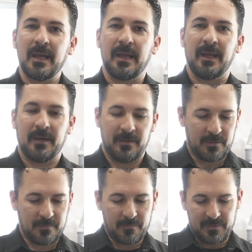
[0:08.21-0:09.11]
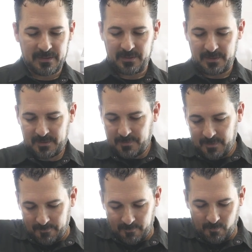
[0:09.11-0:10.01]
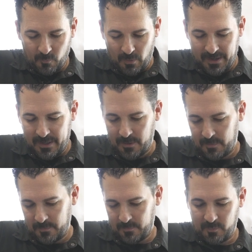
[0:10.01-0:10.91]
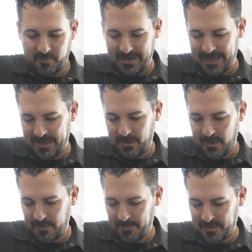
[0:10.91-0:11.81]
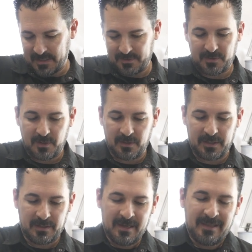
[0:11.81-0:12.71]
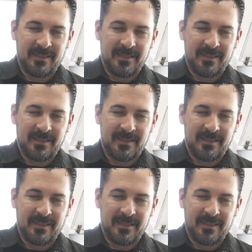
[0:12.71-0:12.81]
and this is, if right here, with my hand covering up this extra tourniquet,